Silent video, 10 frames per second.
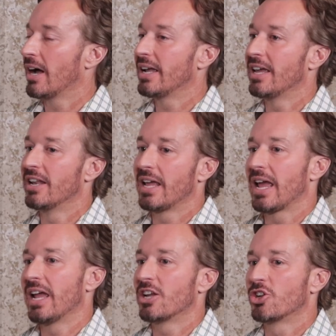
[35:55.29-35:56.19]
in
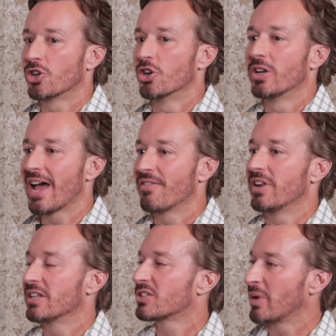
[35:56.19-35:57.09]
a good
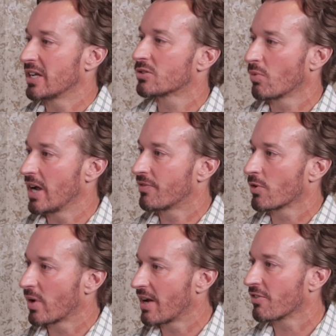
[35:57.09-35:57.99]
evidence-based way for
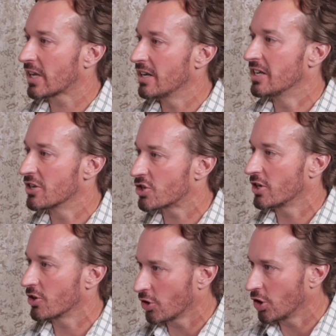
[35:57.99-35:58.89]
whatever
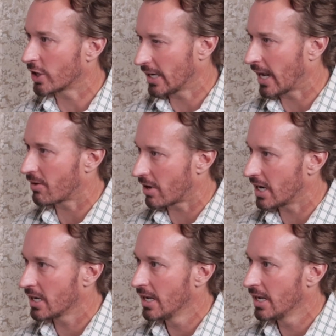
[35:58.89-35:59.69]
condition you're looking at, right?